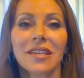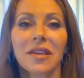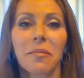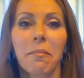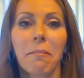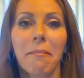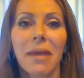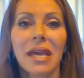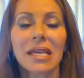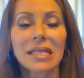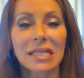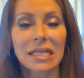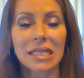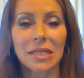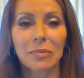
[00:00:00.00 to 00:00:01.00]

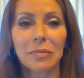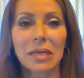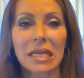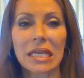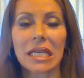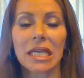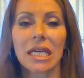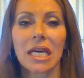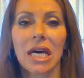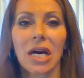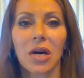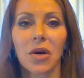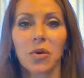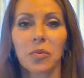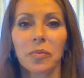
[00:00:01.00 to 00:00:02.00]
amazes me
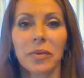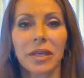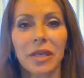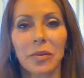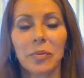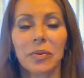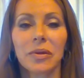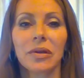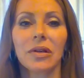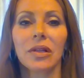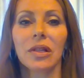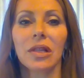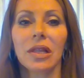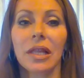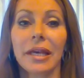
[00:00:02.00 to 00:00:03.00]
how
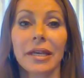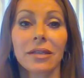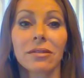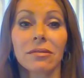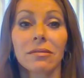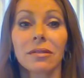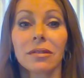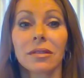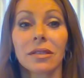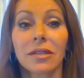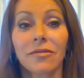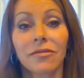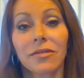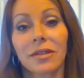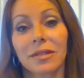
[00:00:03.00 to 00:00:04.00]
people like to
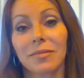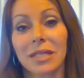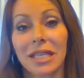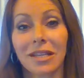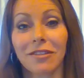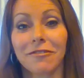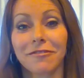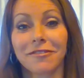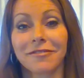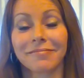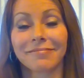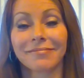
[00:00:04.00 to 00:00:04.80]
deceive themselves.